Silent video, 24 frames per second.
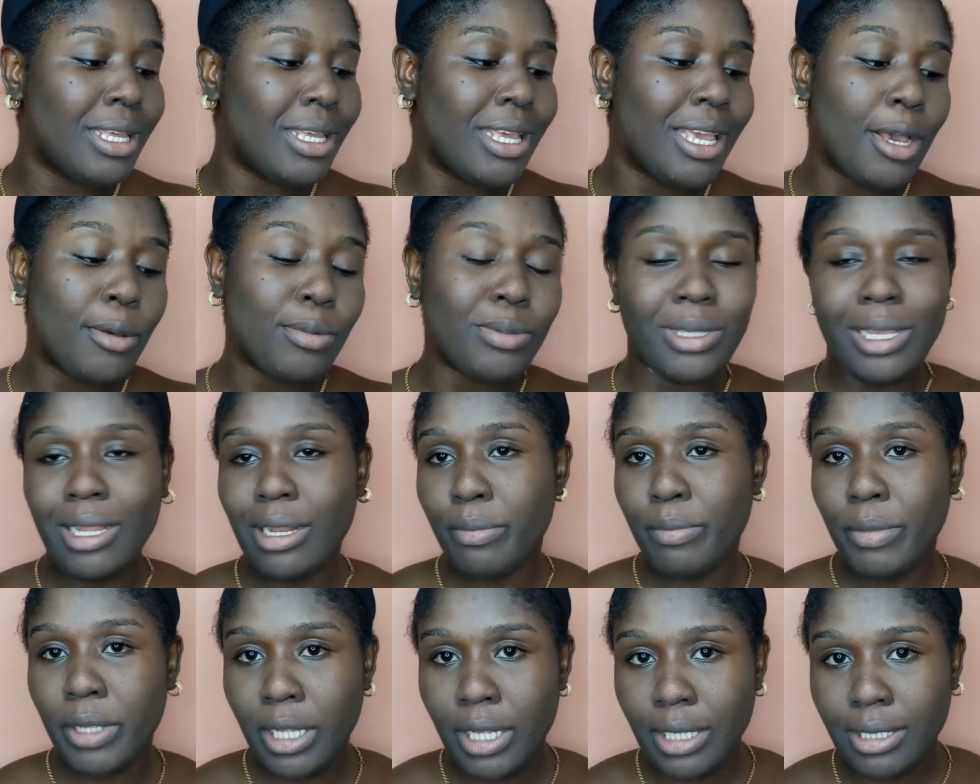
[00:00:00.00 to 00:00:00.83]
It helps
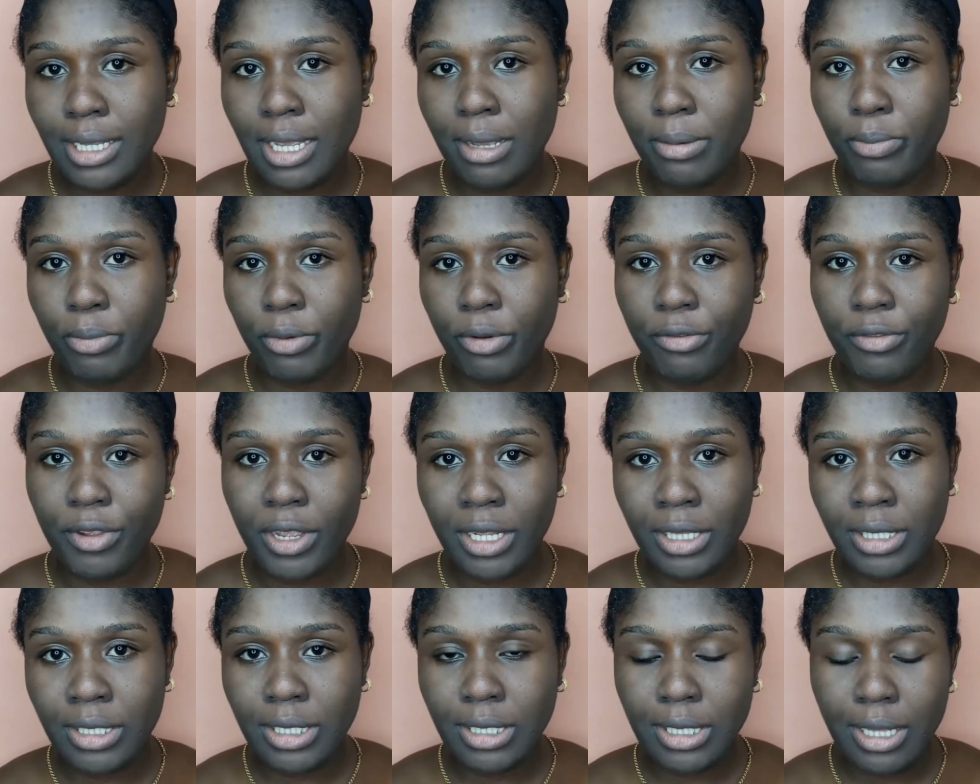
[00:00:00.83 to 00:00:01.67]
eliminate and
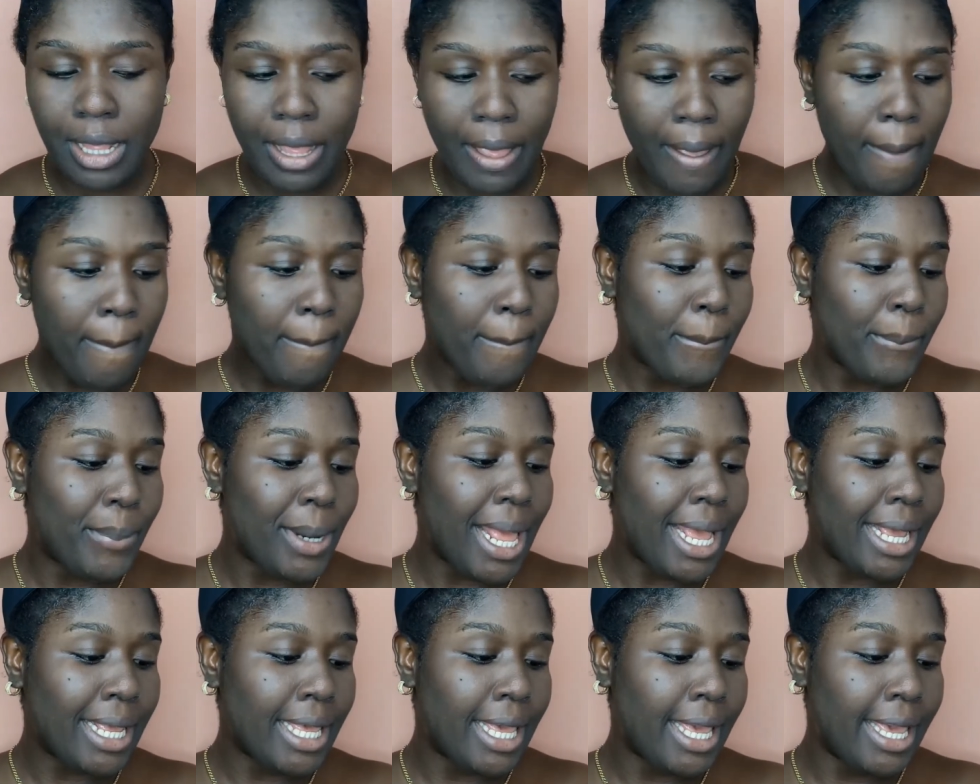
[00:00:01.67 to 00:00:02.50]
prevent
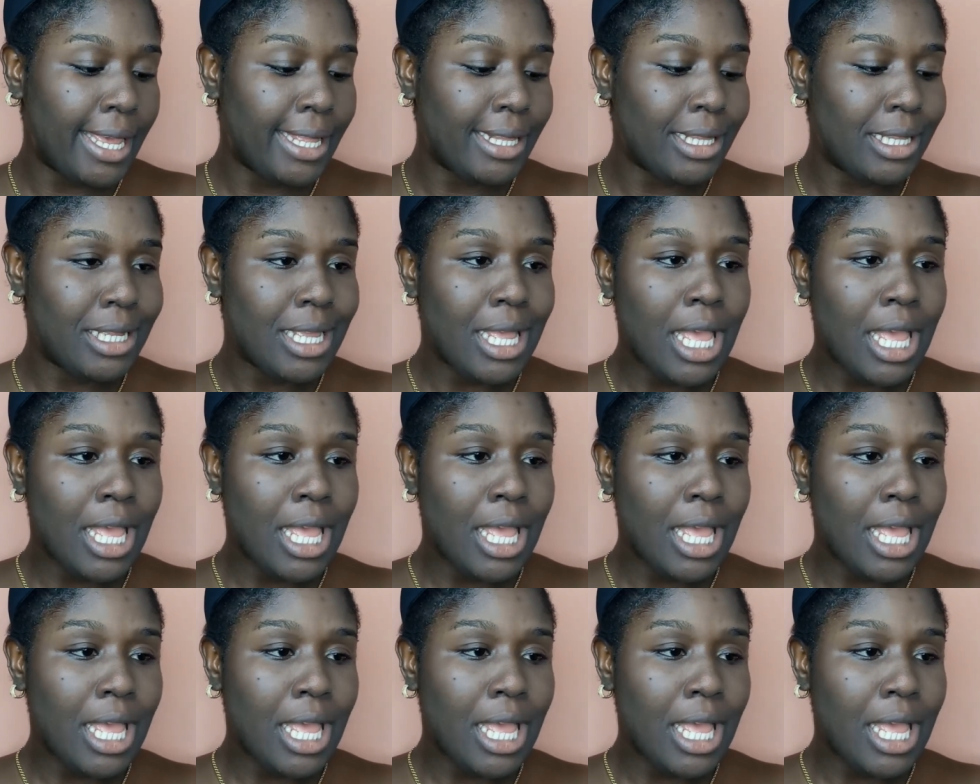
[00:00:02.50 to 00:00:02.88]
blackhead.